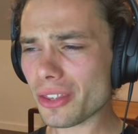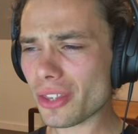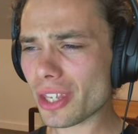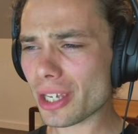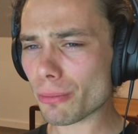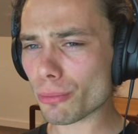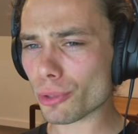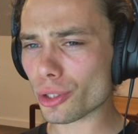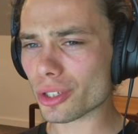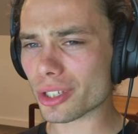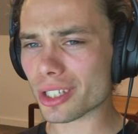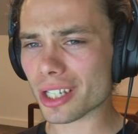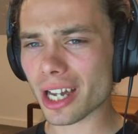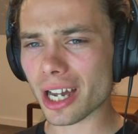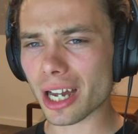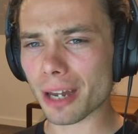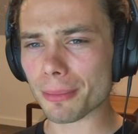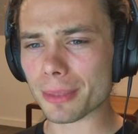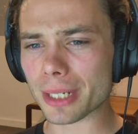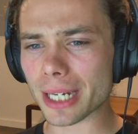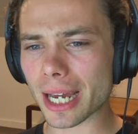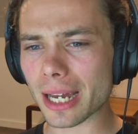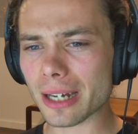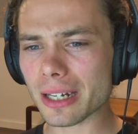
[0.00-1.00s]
thing would just
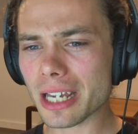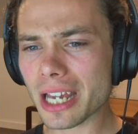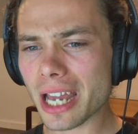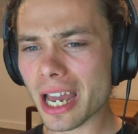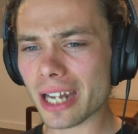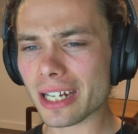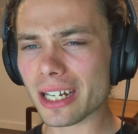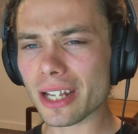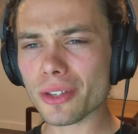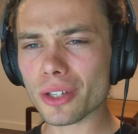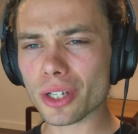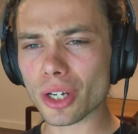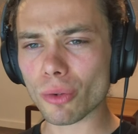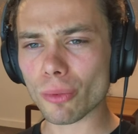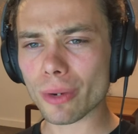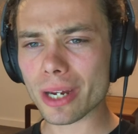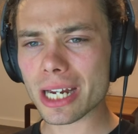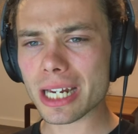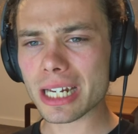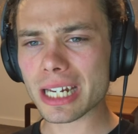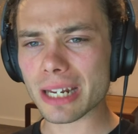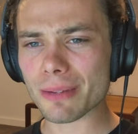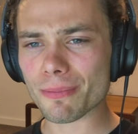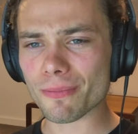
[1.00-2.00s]
calm down. Another
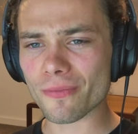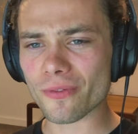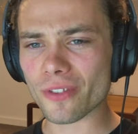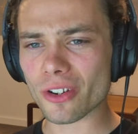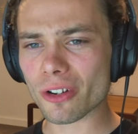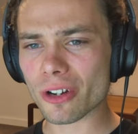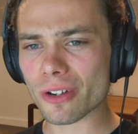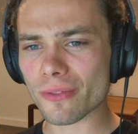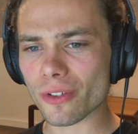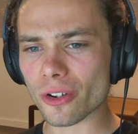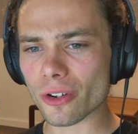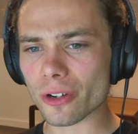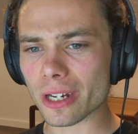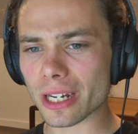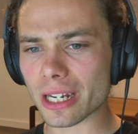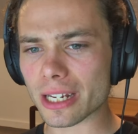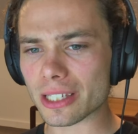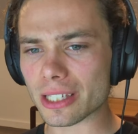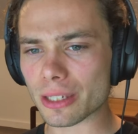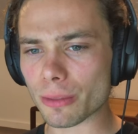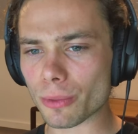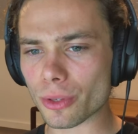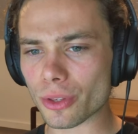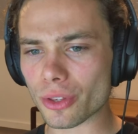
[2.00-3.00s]
green, very, very
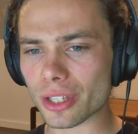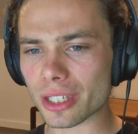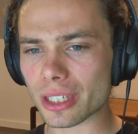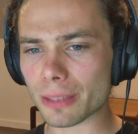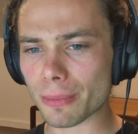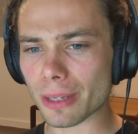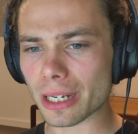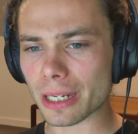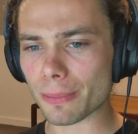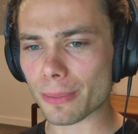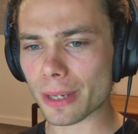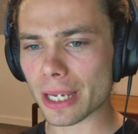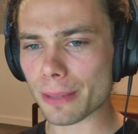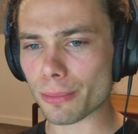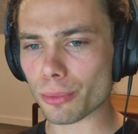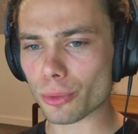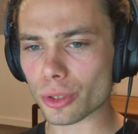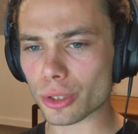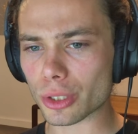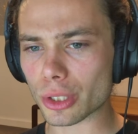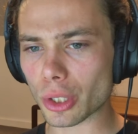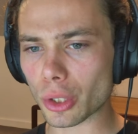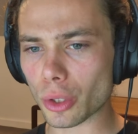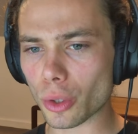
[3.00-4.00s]
easy with this many people
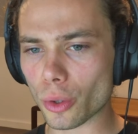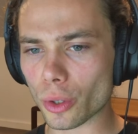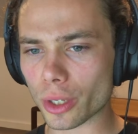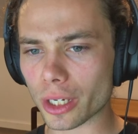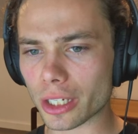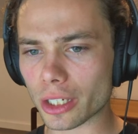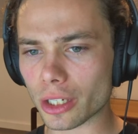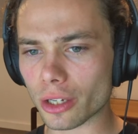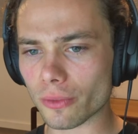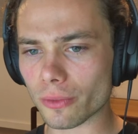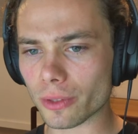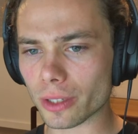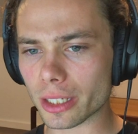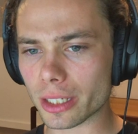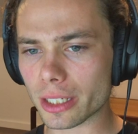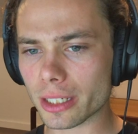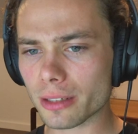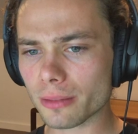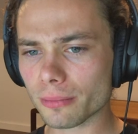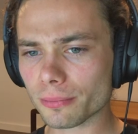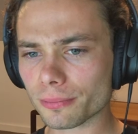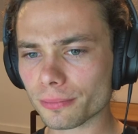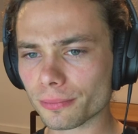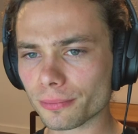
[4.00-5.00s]
just lurking over
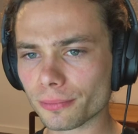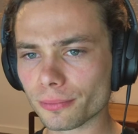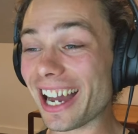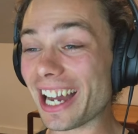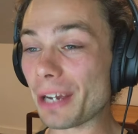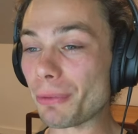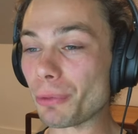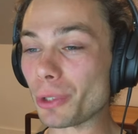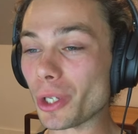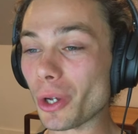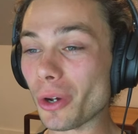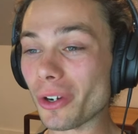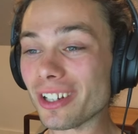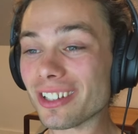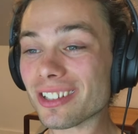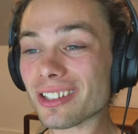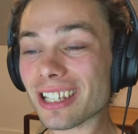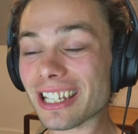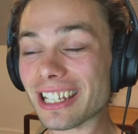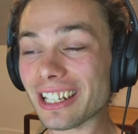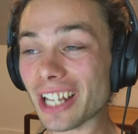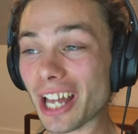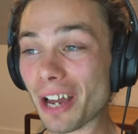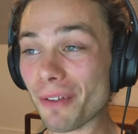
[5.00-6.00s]
here. I would
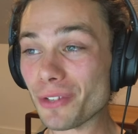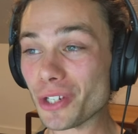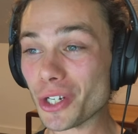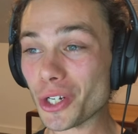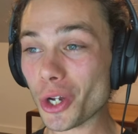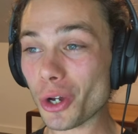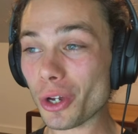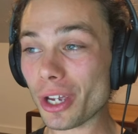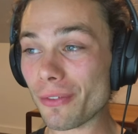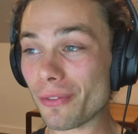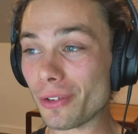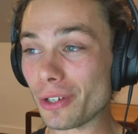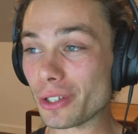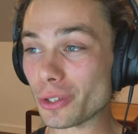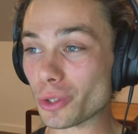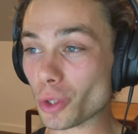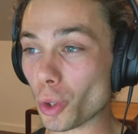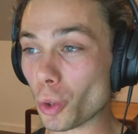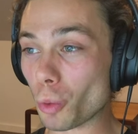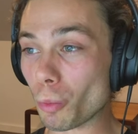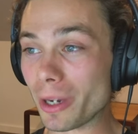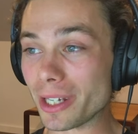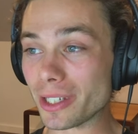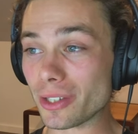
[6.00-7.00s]
honestly love to know if it is
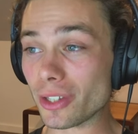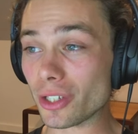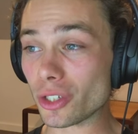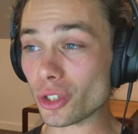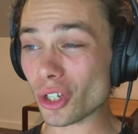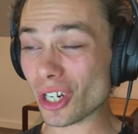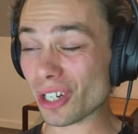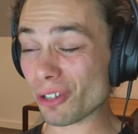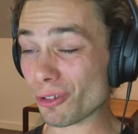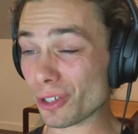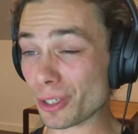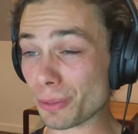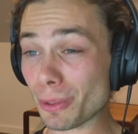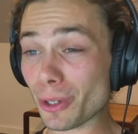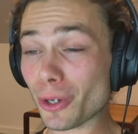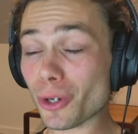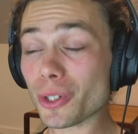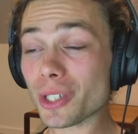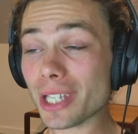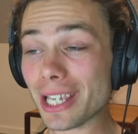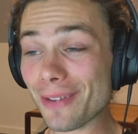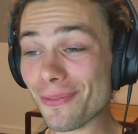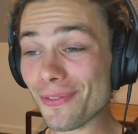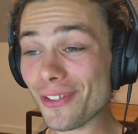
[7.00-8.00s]
always this generous,
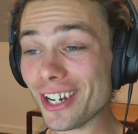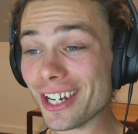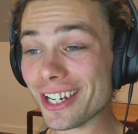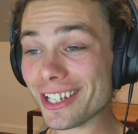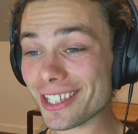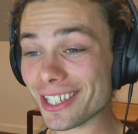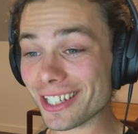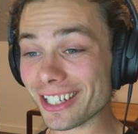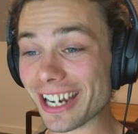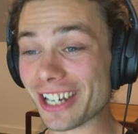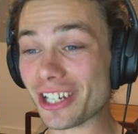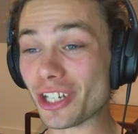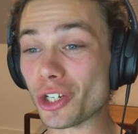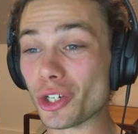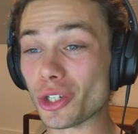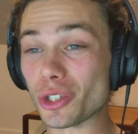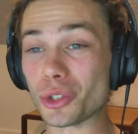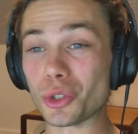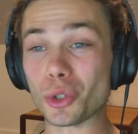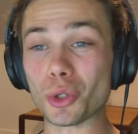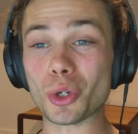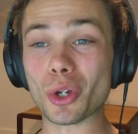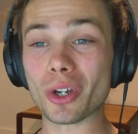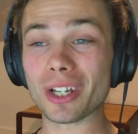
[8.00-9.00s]
because if it isn't and you
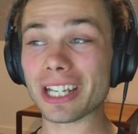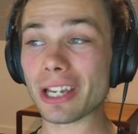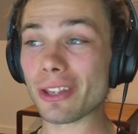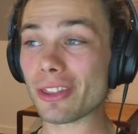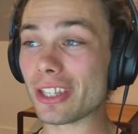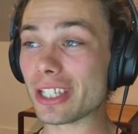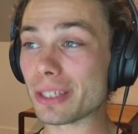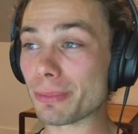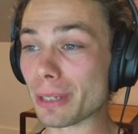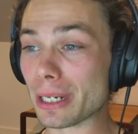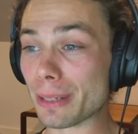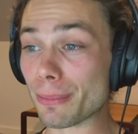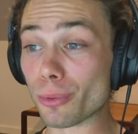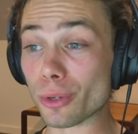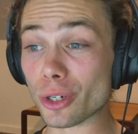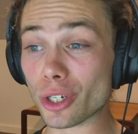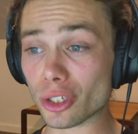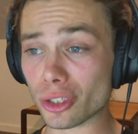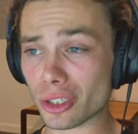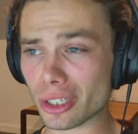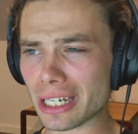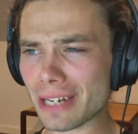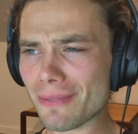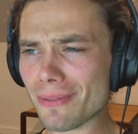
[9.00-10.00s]
just do not get this many
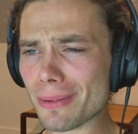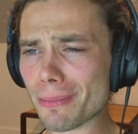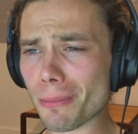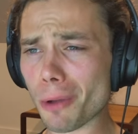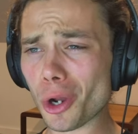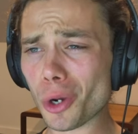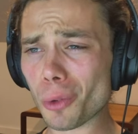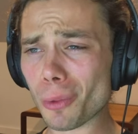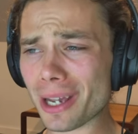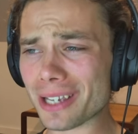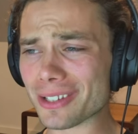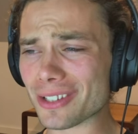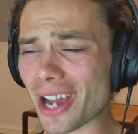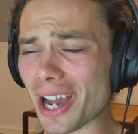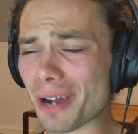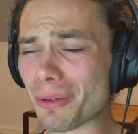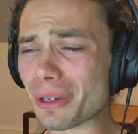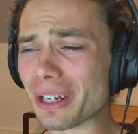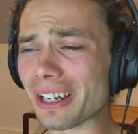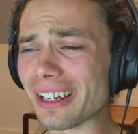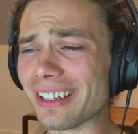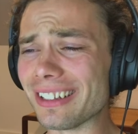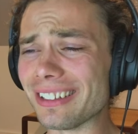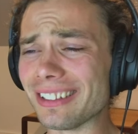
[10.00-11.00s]
bridges and even motorways, I
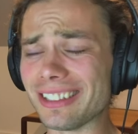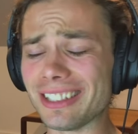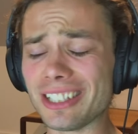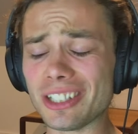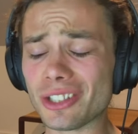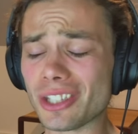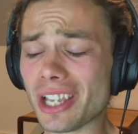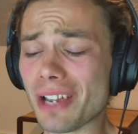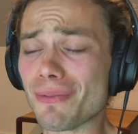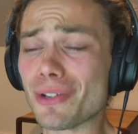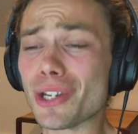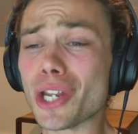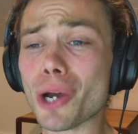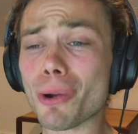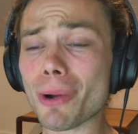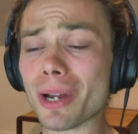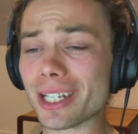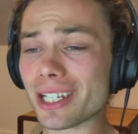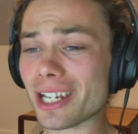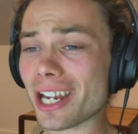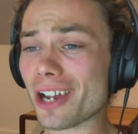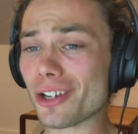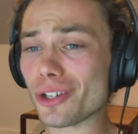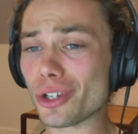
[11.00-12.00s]
would just have no
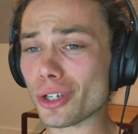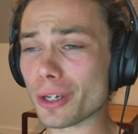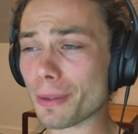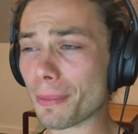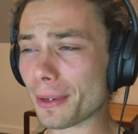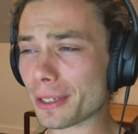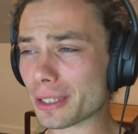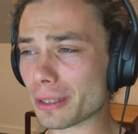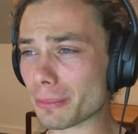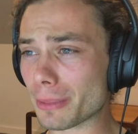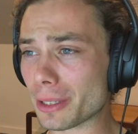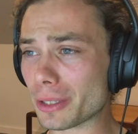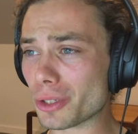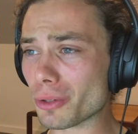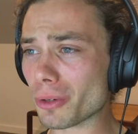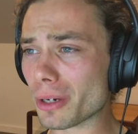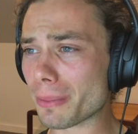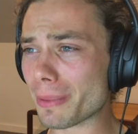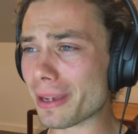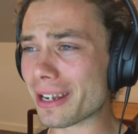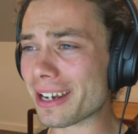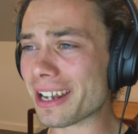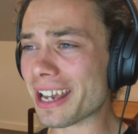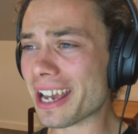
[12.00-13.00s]
idea how you could possibly do it. I
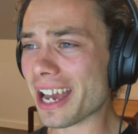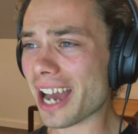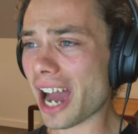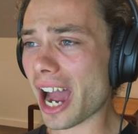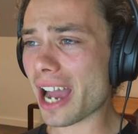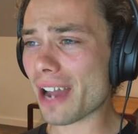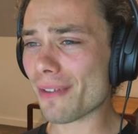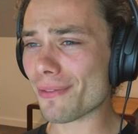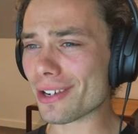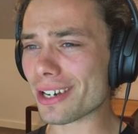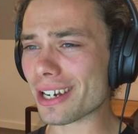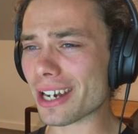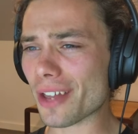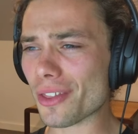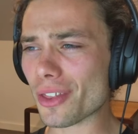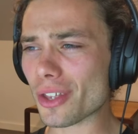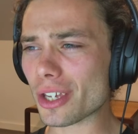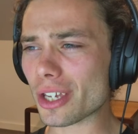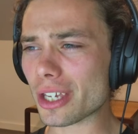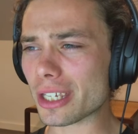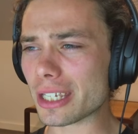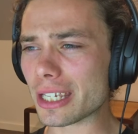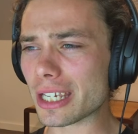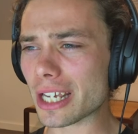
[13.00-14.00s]
mean, I have
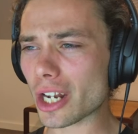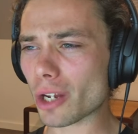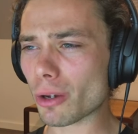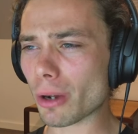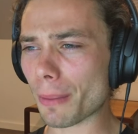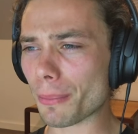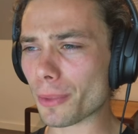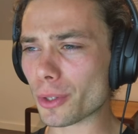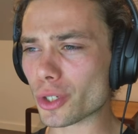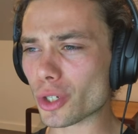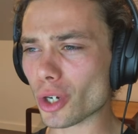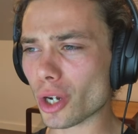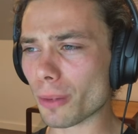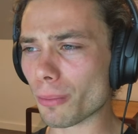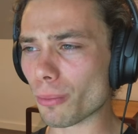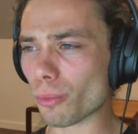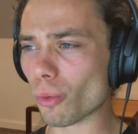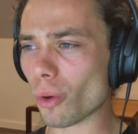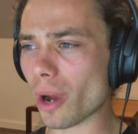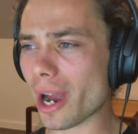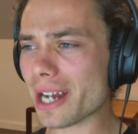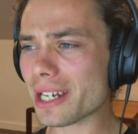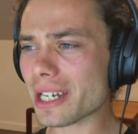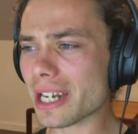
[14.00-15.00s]
another yellow up the top
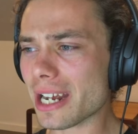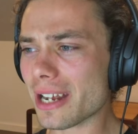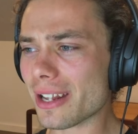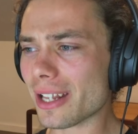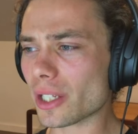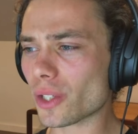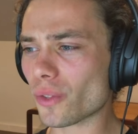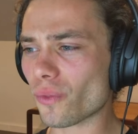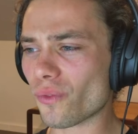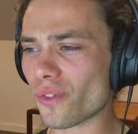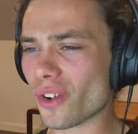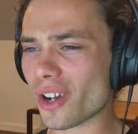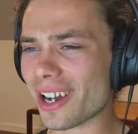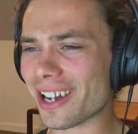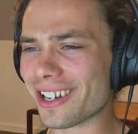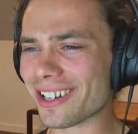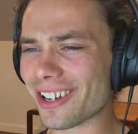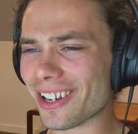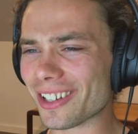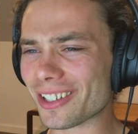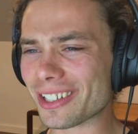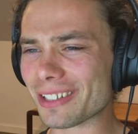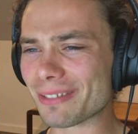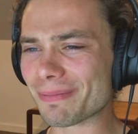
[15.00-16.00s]
right. That's fine.
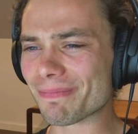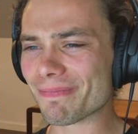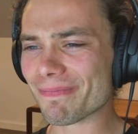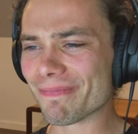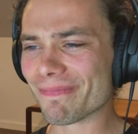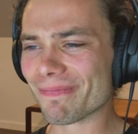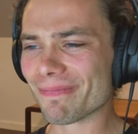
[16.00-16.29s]
I can...